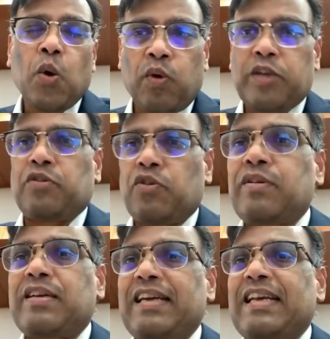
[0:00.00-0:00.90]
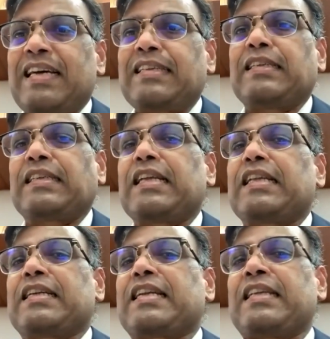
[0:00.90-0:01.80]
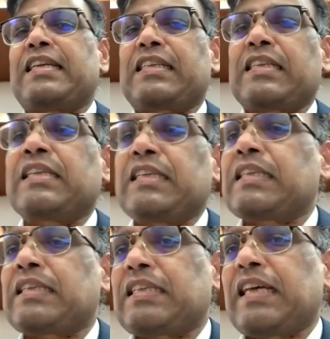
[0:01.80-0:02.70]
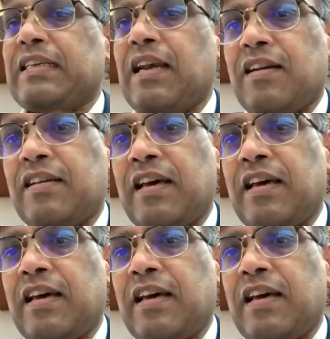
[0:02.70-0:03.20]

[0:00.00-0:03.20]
What you don't realize is that the transaction isn't settled.